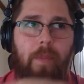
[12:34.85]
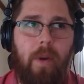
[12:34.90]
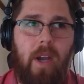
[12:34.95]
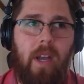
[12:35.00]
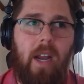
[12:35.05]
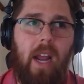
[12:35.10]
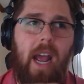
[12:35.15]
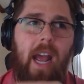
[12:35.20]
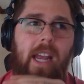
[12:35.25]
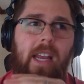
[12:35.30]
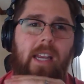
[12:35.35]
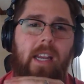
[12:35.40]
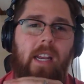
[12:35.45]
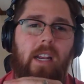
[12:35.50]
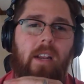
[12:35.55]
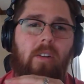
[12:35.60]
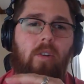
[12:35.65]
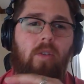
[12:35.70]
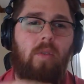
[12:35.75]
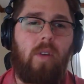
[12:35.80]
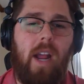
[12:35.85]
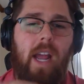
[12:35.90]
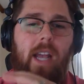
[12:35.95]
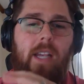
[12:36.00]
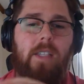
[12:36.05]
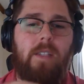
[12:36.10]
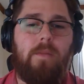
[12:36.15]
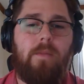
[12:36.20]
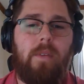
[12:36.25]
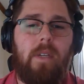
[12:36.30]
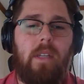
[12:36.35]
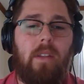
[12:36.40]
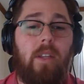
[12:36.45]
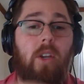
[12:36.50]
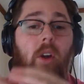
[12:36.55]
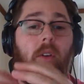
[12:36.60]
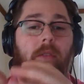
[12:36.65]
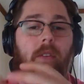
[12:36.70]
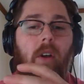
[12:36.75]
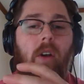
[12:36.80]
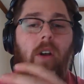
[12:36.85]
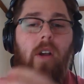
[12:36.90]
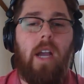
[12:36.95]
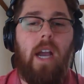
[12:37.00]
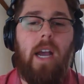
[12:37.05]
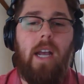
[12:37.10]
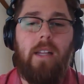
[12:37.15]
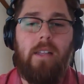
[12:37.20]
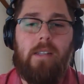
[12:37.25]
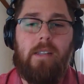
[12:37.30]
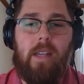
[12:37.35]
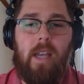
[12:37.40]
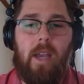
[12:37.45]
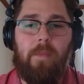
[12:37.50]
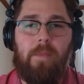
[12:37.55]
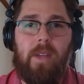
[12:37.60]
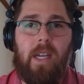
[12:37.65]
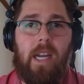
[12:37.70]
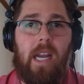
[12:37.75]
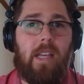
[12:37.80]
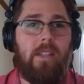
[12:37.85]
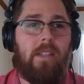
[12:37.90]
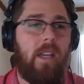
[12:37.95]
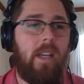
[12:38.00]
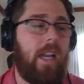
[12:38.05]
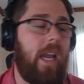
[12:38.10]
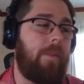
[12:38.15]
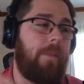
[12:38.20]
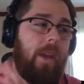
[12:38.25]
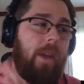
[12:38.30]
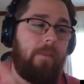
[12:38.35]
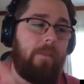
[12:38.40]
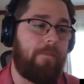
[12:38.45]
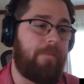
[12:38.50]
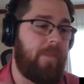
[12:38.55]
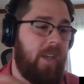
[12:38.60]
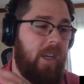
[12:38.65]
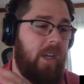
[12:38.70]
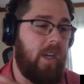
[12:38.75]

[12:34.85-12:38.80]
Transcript: but I grasped the overall concept. And I said, hey, man,